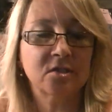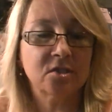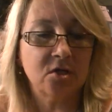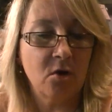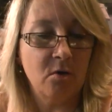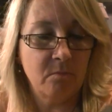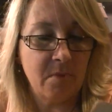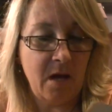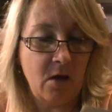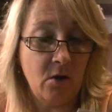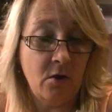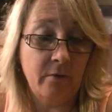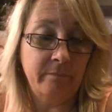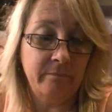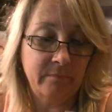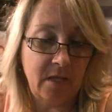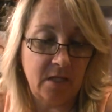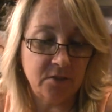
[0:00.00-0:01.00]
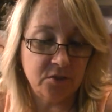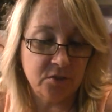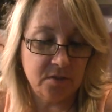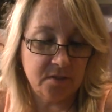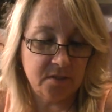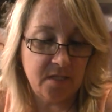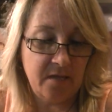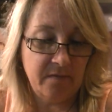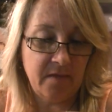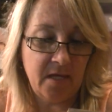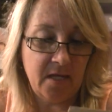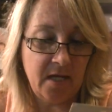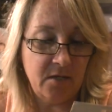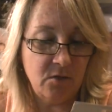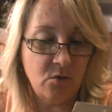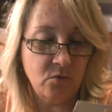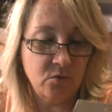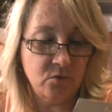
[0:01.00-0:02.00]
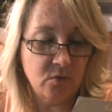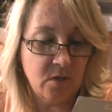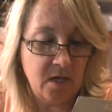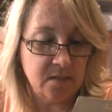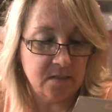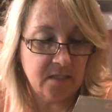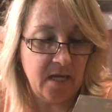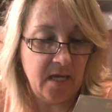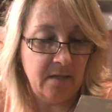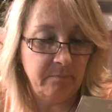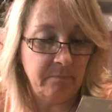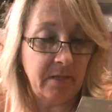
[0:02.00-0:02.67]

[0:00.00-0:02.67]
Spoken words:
sew, or I shouldn't say that. I know you guys can,